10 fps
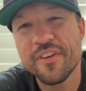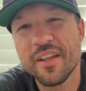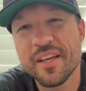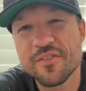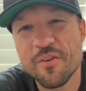
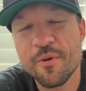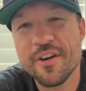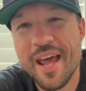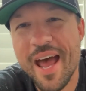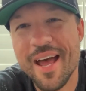feelings from her
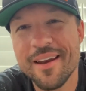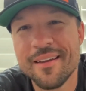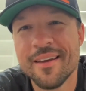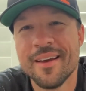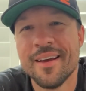dad.
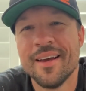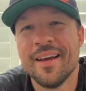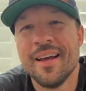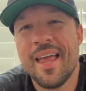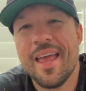
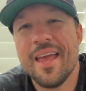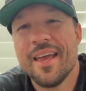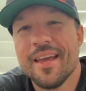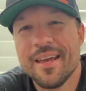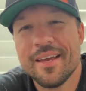
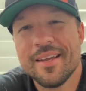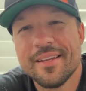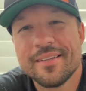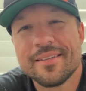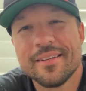
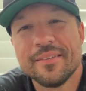And